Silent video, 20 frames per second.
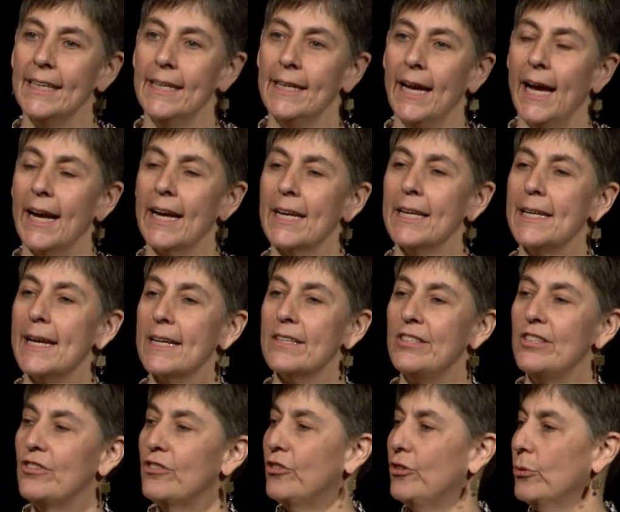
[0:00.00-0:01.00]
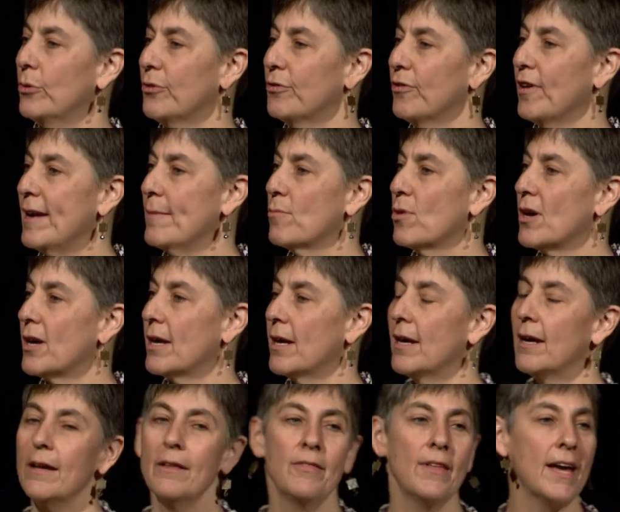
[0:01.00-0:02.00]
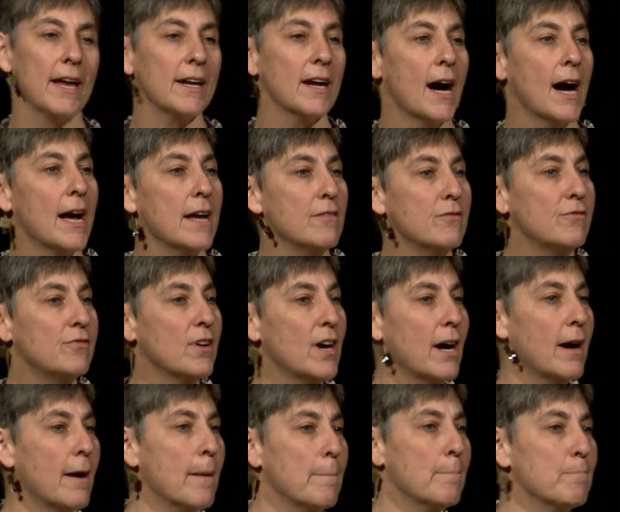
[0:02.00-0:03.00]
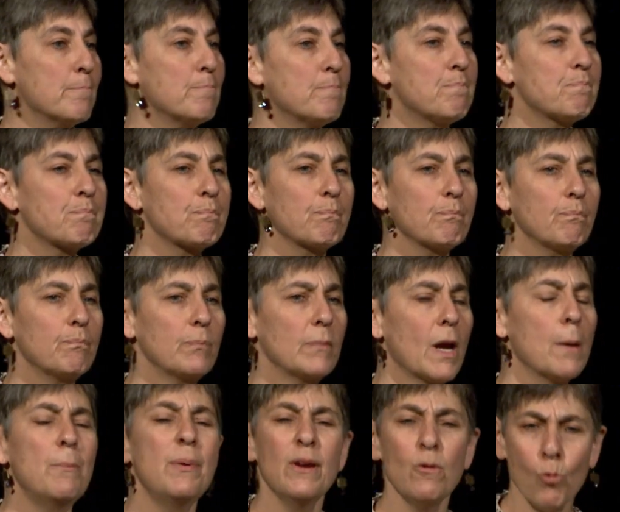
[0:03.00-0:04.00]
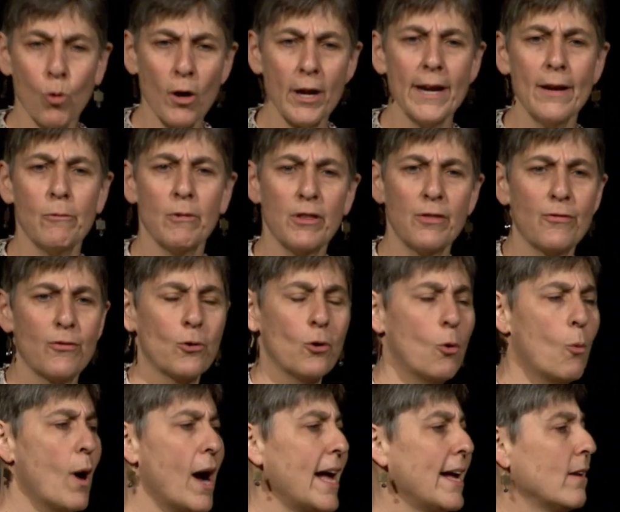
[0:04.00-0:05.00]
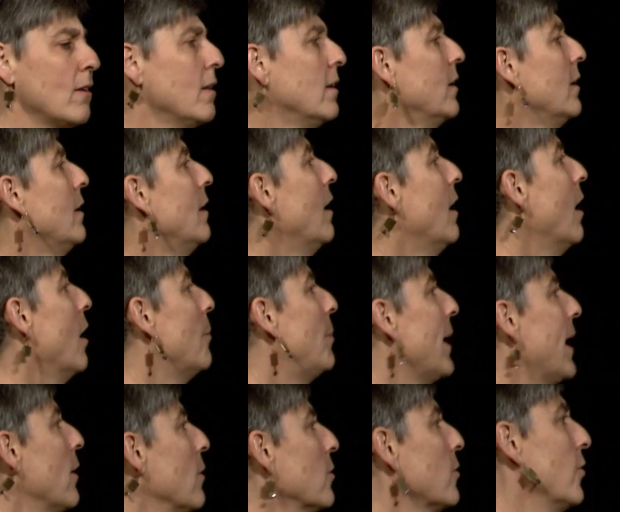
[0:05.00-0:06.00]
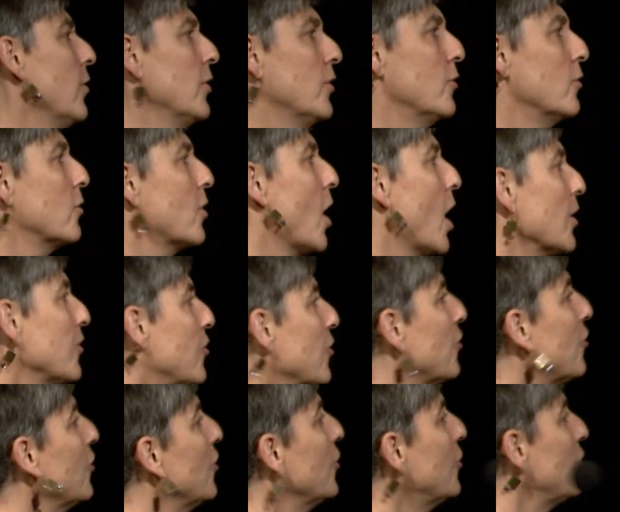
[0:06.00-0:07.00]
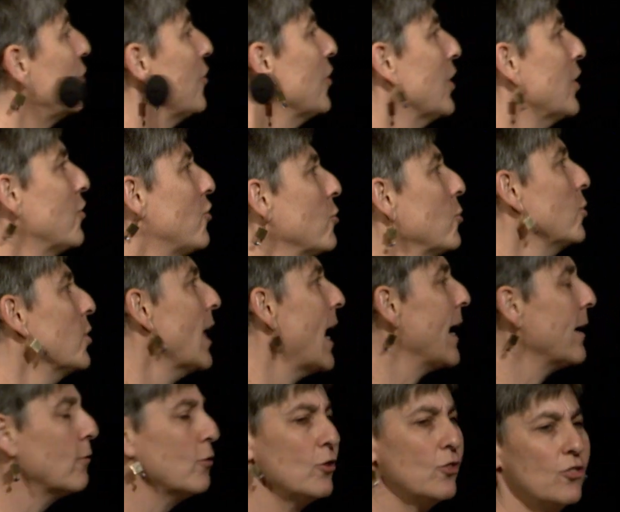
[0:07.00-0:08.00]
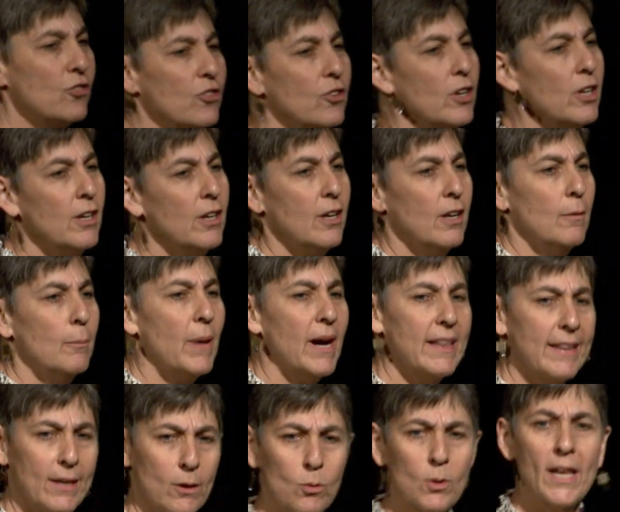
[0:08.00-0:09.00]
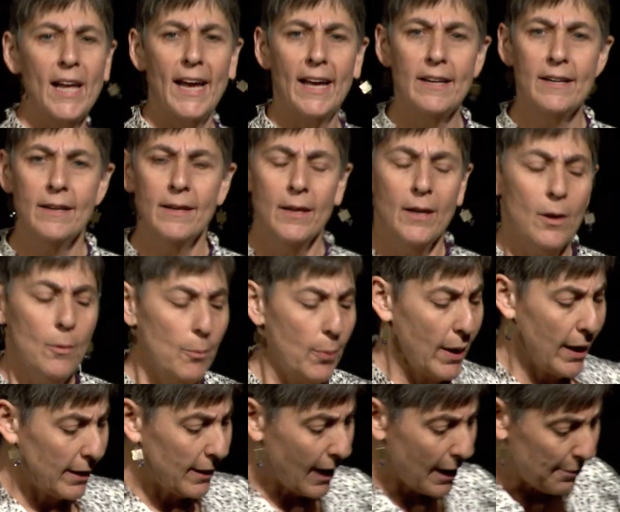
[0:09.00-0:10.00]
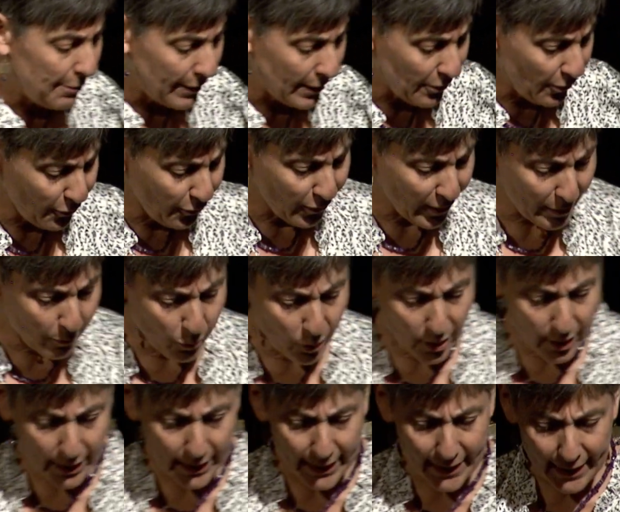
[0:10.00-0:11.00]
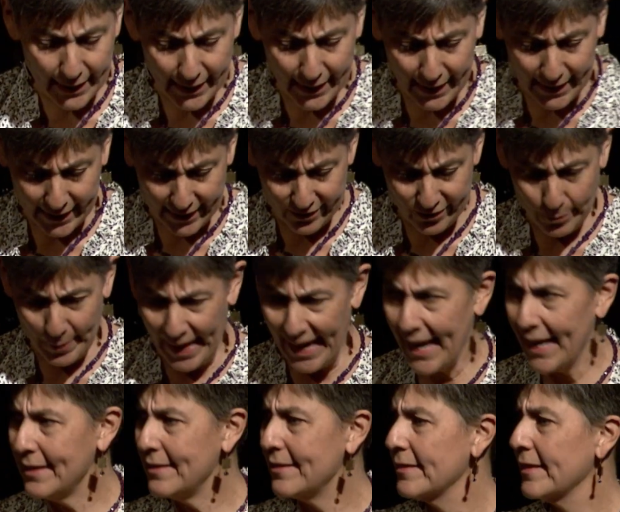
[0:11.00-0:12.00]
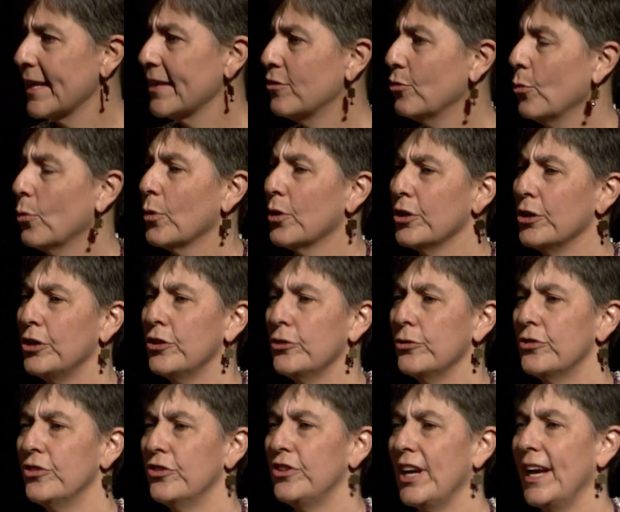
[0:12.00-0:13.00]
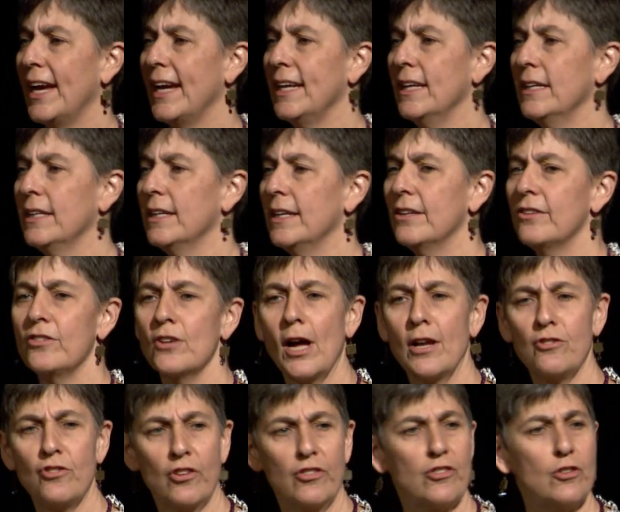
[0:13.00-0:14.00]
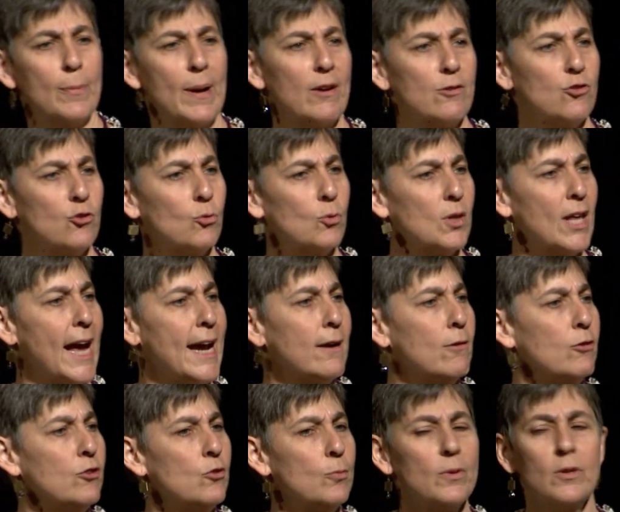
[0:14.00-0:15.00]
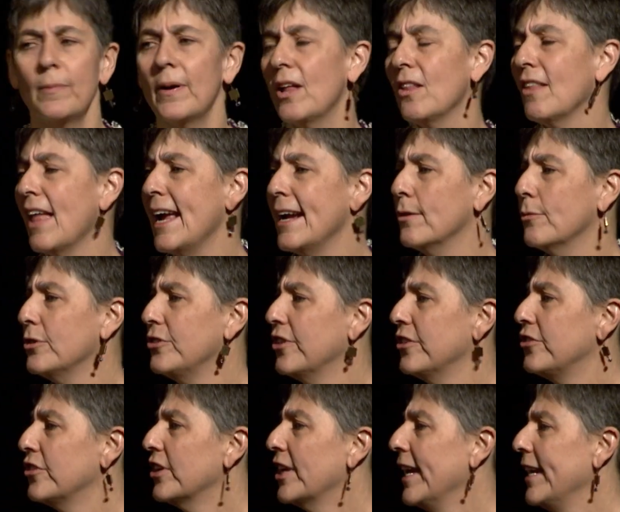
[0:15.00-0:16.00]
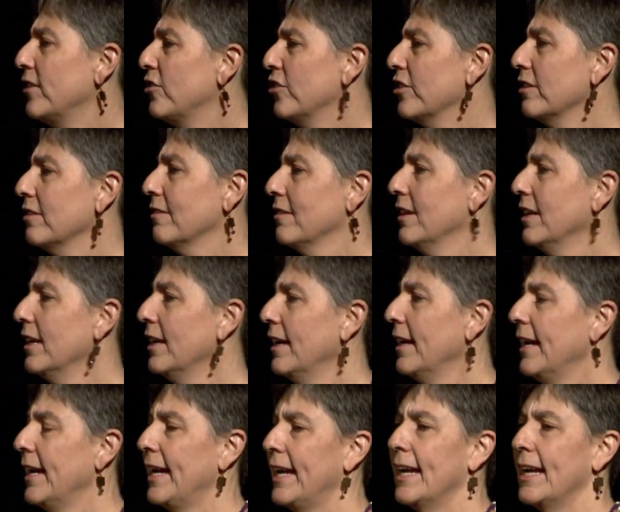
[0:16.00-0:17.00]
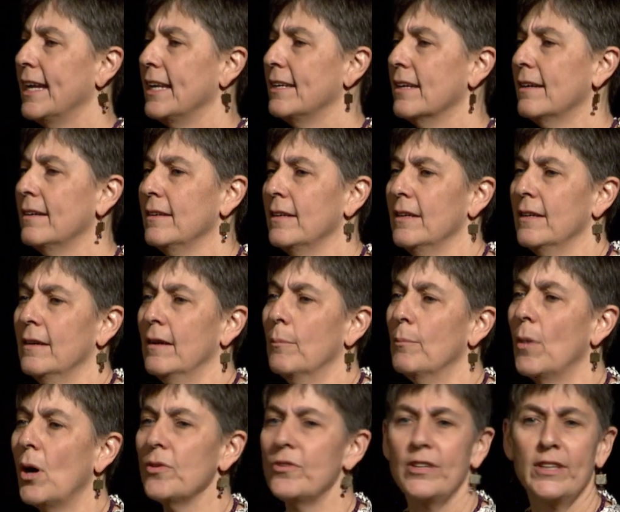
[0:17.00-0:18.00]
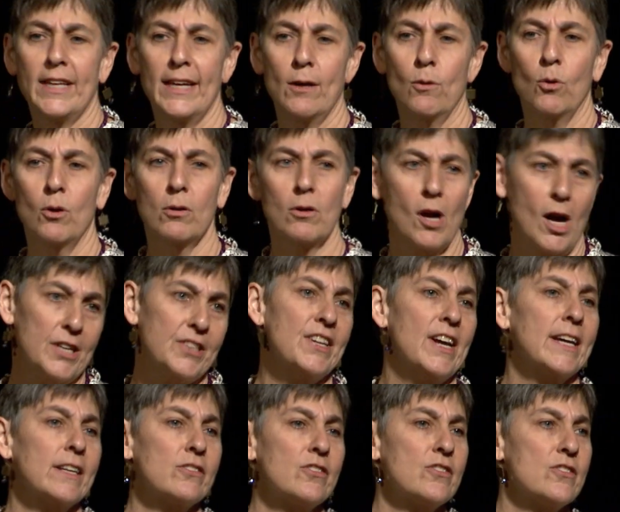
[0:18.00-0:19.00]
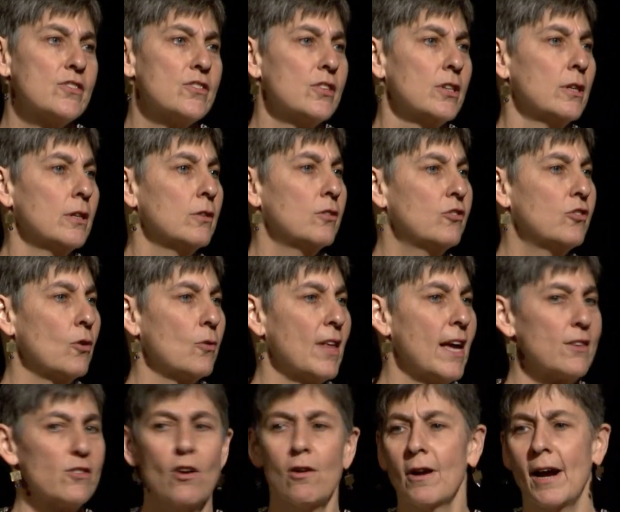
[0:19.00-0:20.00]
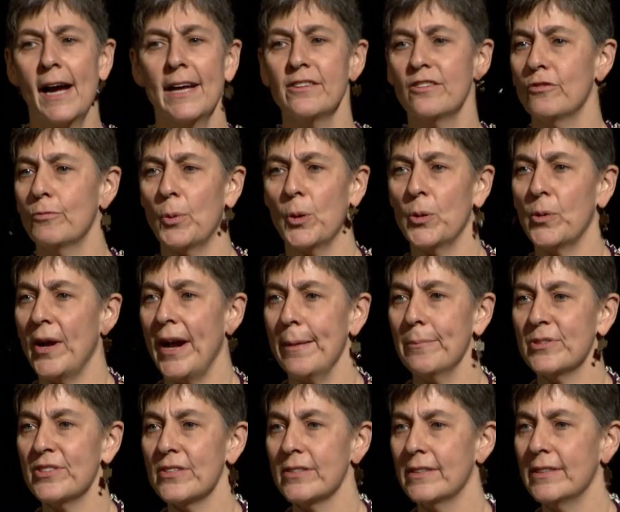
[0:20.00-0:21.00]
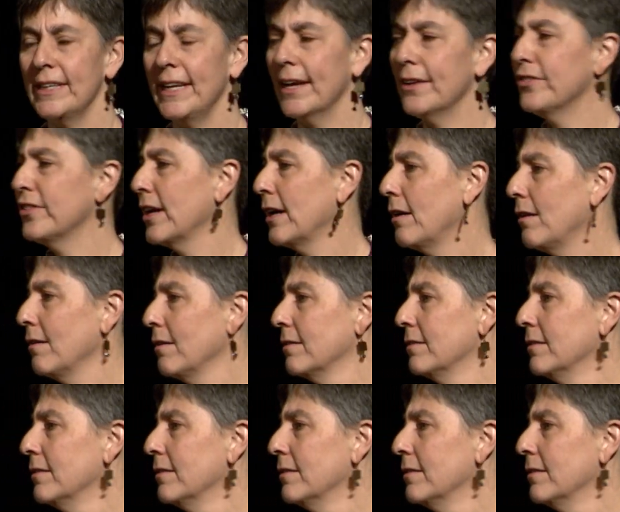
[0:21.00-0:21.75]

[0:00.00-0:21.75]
and connect it to a framework that I've been working with for a while about critical consciousness in dual language bilingual ed. But I think the framework, it can expand, and that's what we're going to do today. It's not just about dual language, but about language education in multilingual contexts. So that's all kinds of programs, ESL,